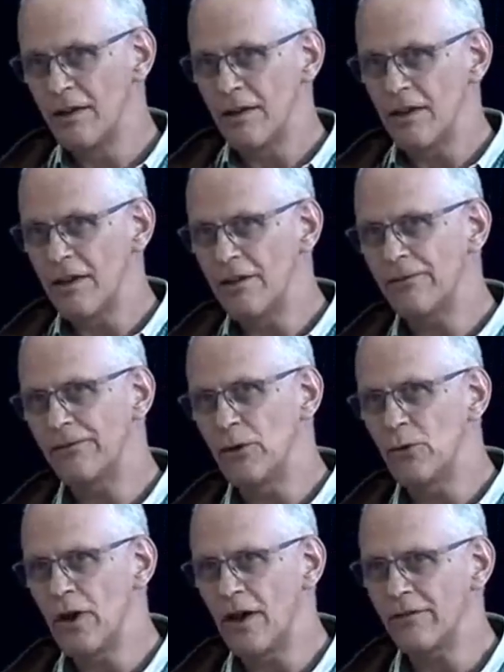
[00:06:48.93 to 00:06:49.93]
if
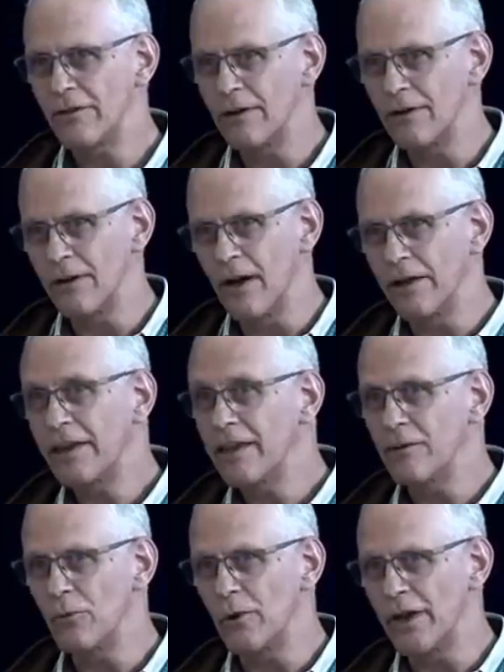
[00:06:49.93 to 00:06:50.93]
you have a
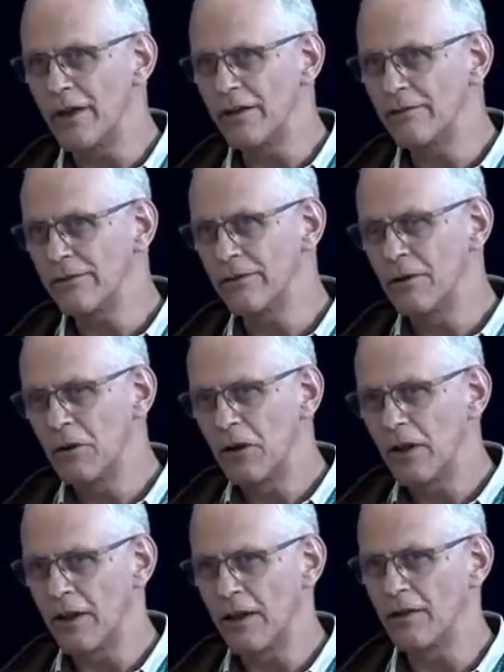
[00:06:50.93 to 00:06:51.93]
heat wave
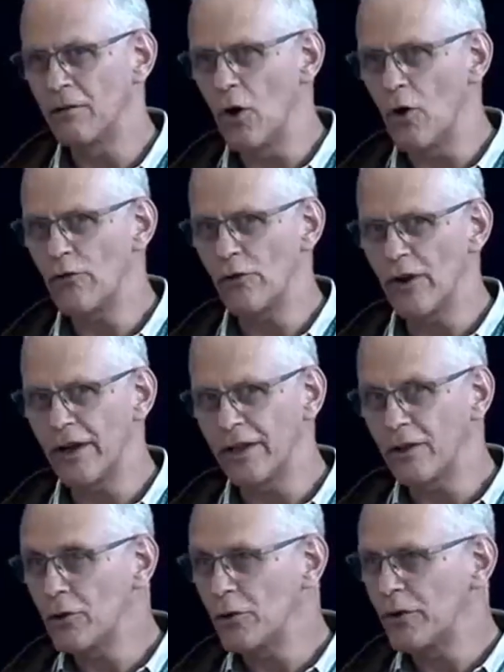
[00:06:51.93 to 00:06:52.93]
and
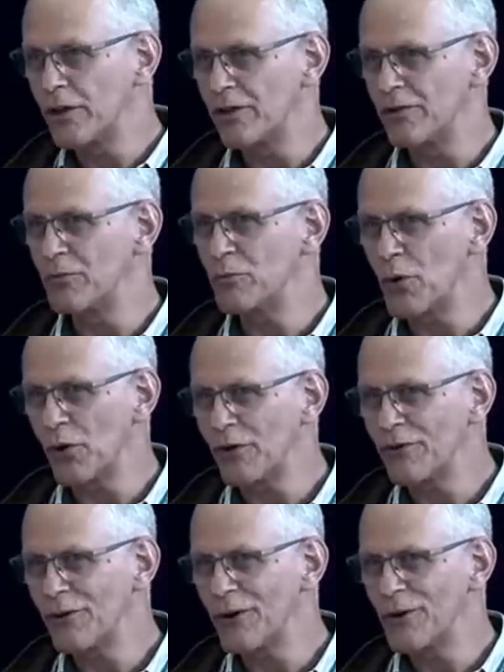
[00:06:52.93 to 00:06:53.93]
overnight cooling is
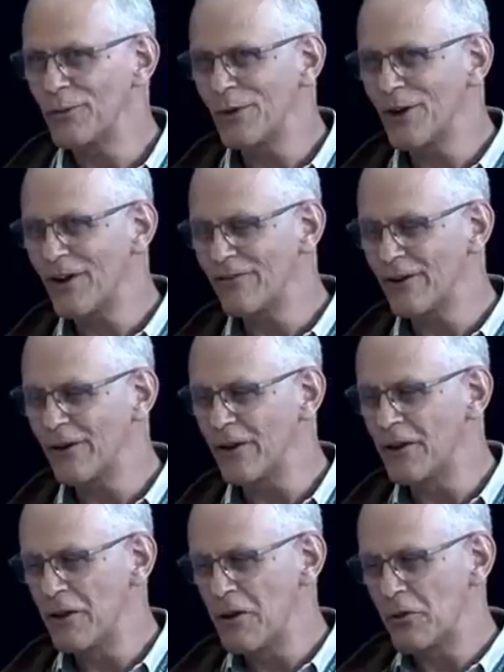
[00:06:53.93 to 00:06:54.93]
important for human comfort,
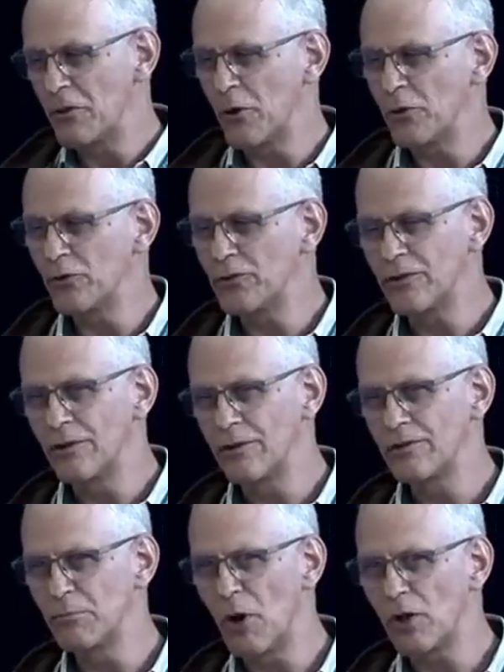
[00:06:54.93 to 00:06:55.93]
those
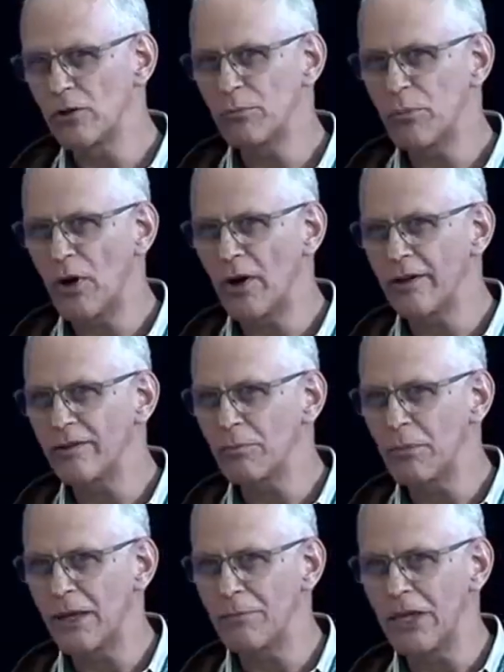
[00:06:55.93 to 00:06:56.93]
smaller ponds
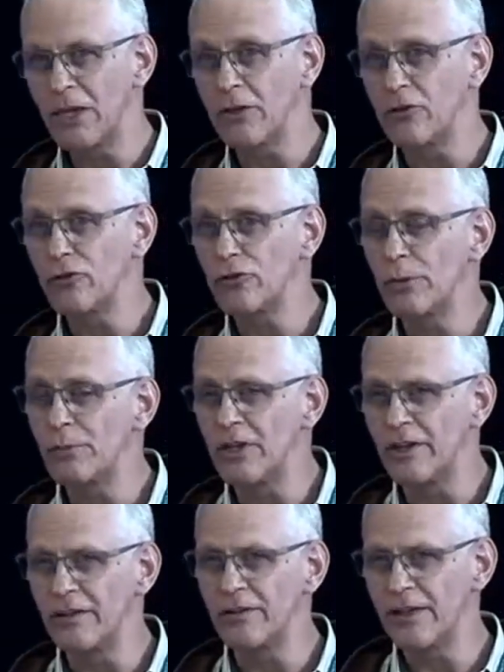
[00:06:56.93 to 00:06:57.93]
may be
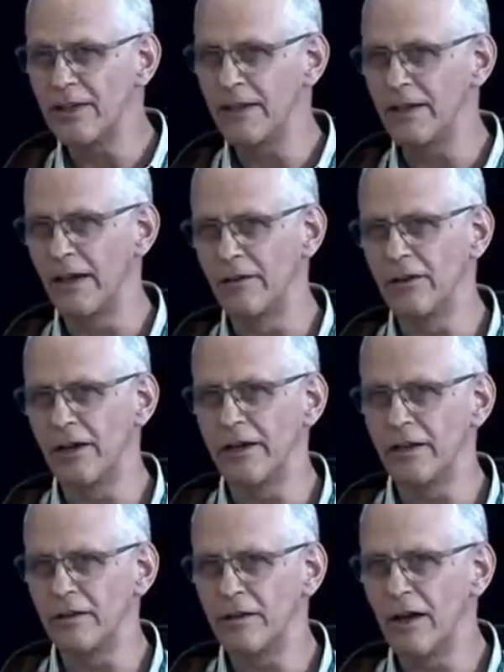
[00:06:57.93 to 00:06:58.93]
contributing to heat at
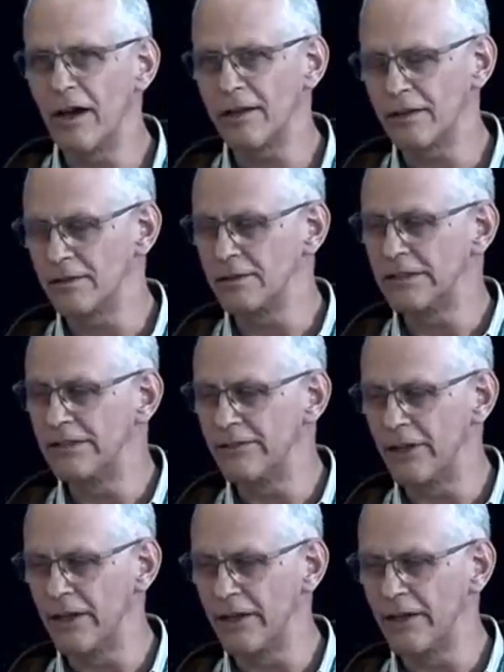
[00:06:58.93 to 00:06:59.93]
night, not
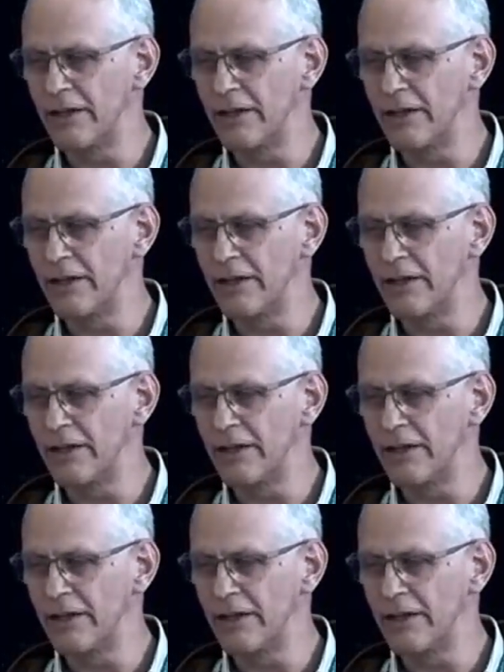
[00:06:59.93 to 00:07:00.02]
alleviating